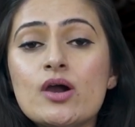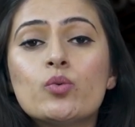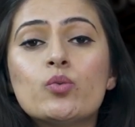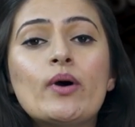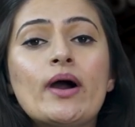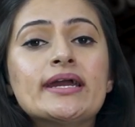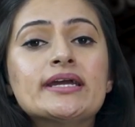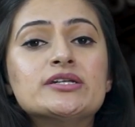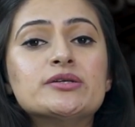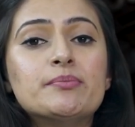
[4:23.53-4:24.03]

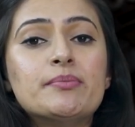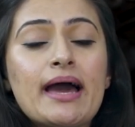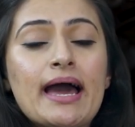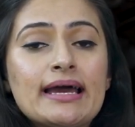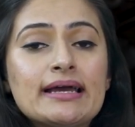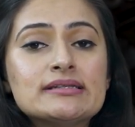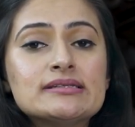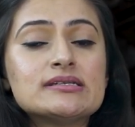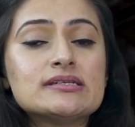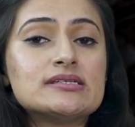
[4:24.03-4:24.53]
white
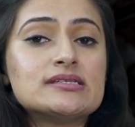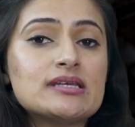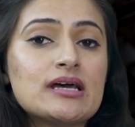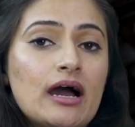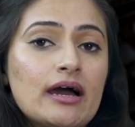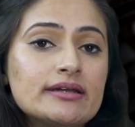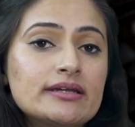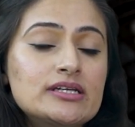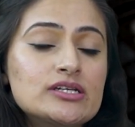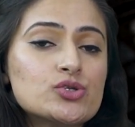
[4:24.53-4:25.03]
bands,
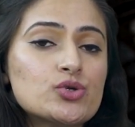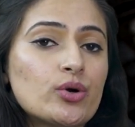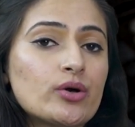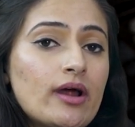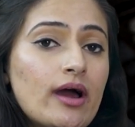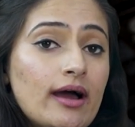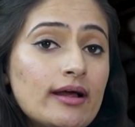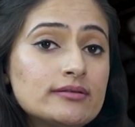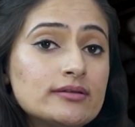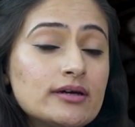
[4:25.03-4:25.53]
saris or
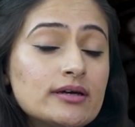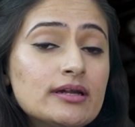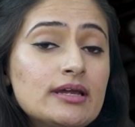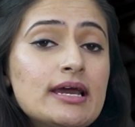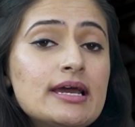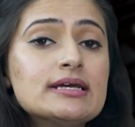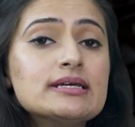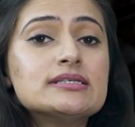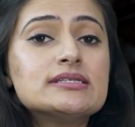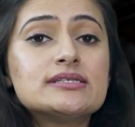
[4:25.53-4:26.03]
other
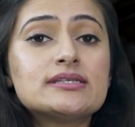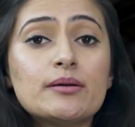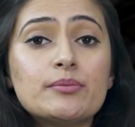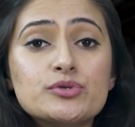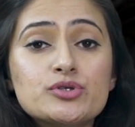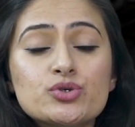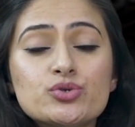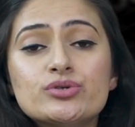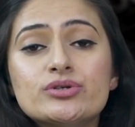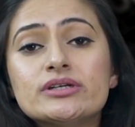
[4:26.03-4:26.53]

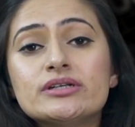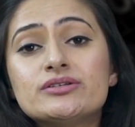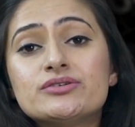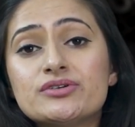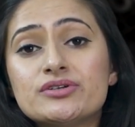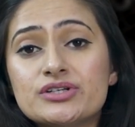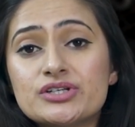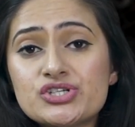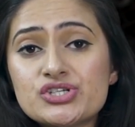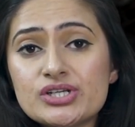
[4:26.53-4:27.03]
subdued
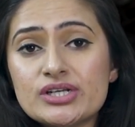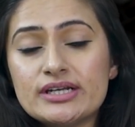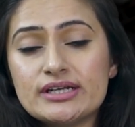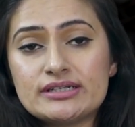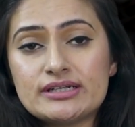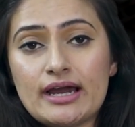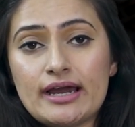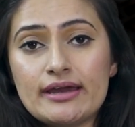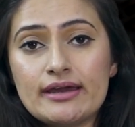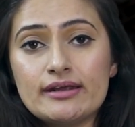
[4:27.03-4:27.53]
traditional
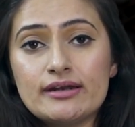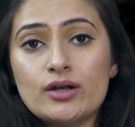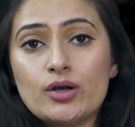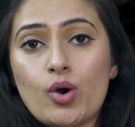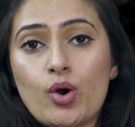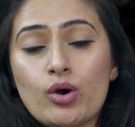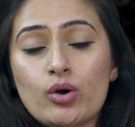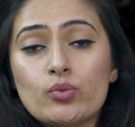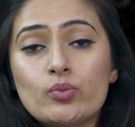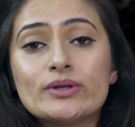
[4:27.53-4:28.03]
attire
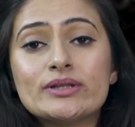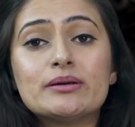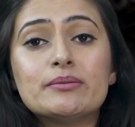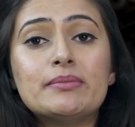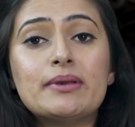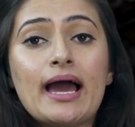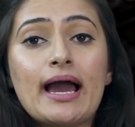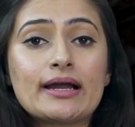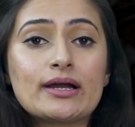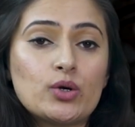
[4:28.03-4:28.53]
along with a
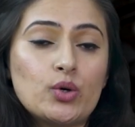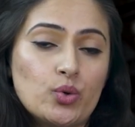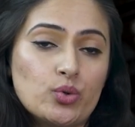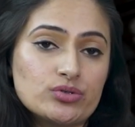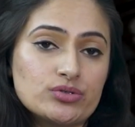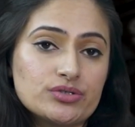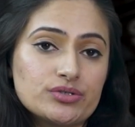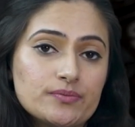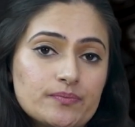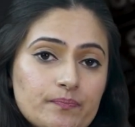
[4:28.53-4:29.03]
black
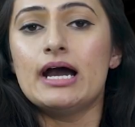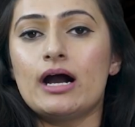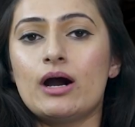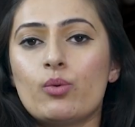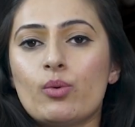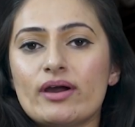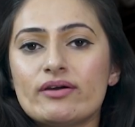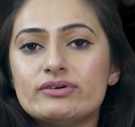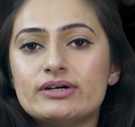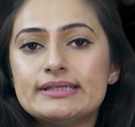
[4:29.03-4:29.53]
coat.
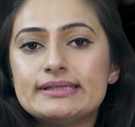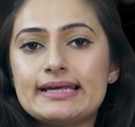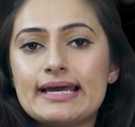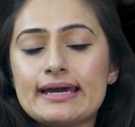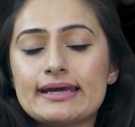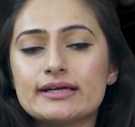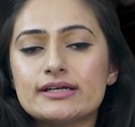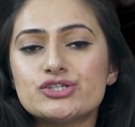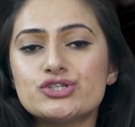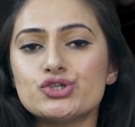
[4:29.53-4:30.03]
However,
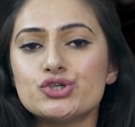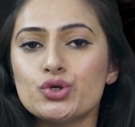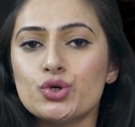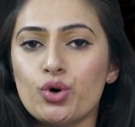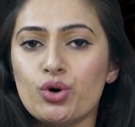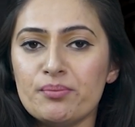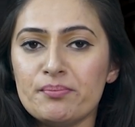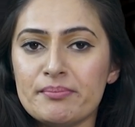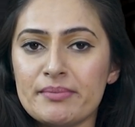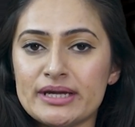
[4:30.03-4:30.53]
there is
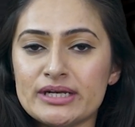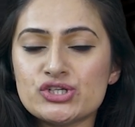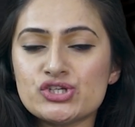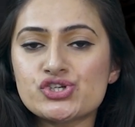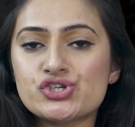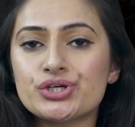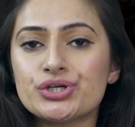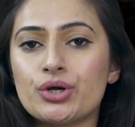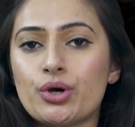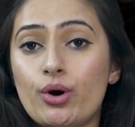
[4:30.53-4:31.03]
no
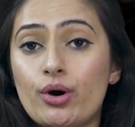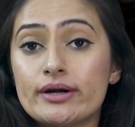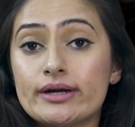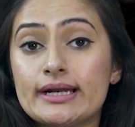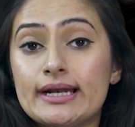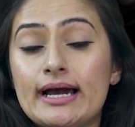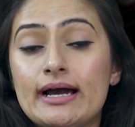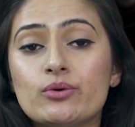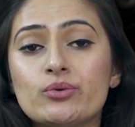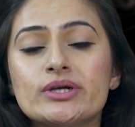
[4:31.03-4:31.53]
mention or
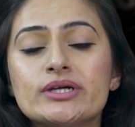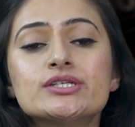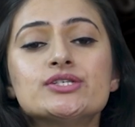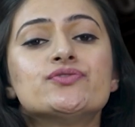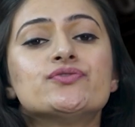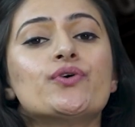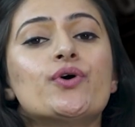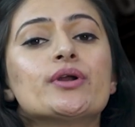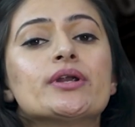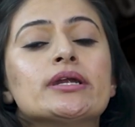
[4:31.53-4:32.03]
allowance
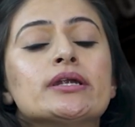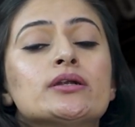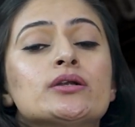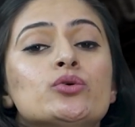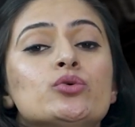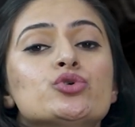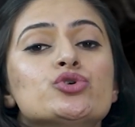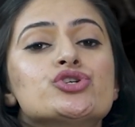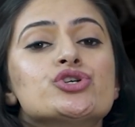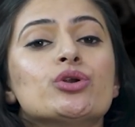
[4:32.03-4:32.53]
for
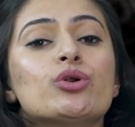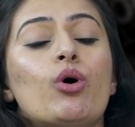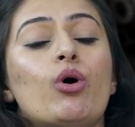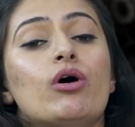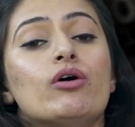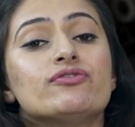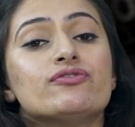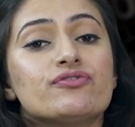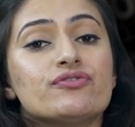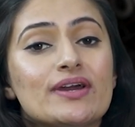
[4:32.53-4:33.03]
inclusion
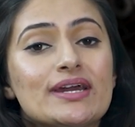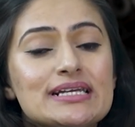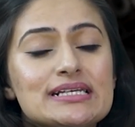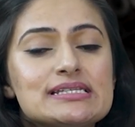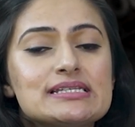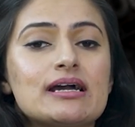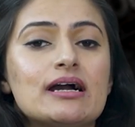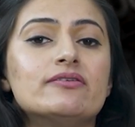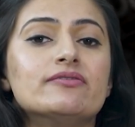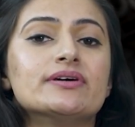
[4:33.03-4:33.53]
of face
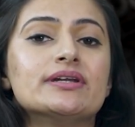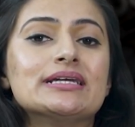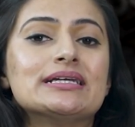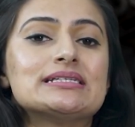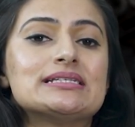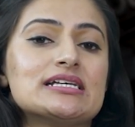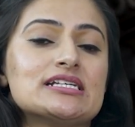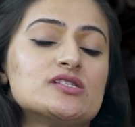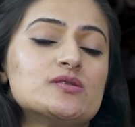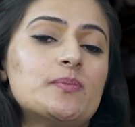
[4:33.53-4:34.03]
coverings
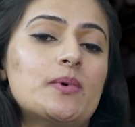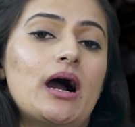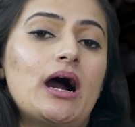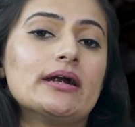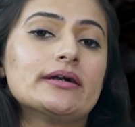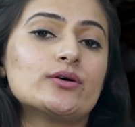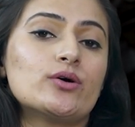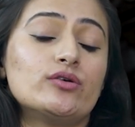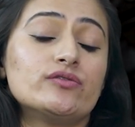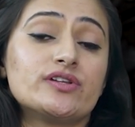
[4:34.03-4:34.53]
as
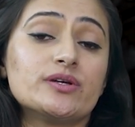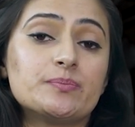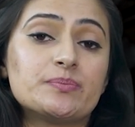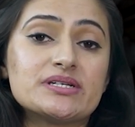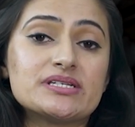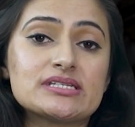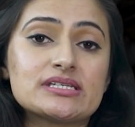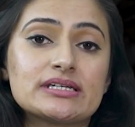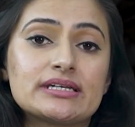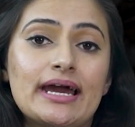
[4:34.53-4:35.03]
part of the
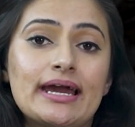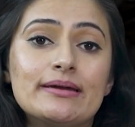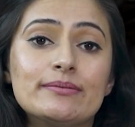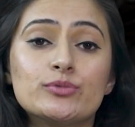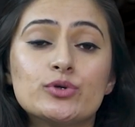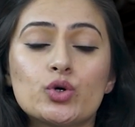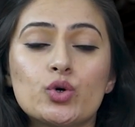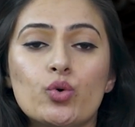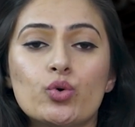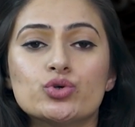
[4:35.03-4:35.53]
prescribed
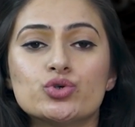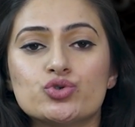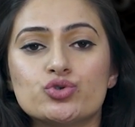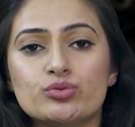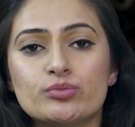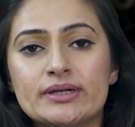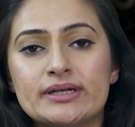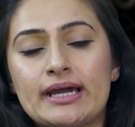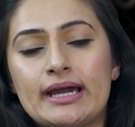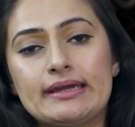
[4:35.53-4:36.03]

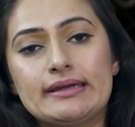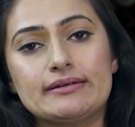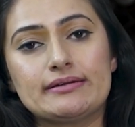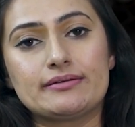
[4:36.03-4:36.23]
courtroom attire.